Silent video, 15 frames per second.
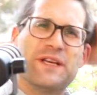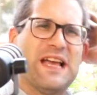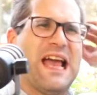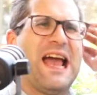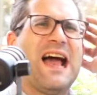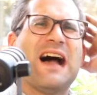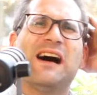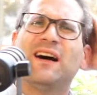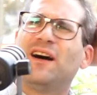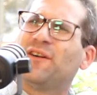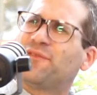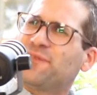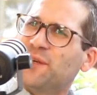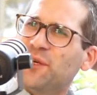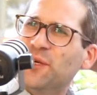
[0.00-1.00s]
Oh
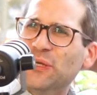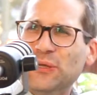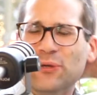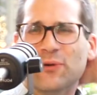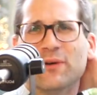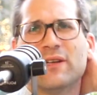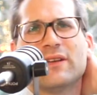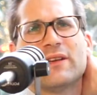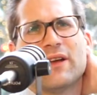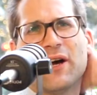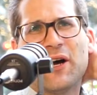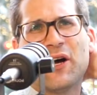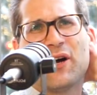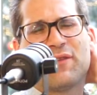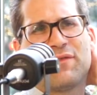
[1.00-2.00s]
yeah, a few.
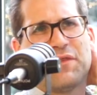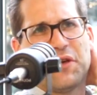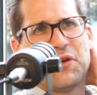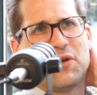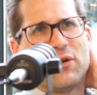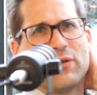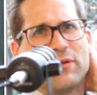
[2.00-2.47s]
I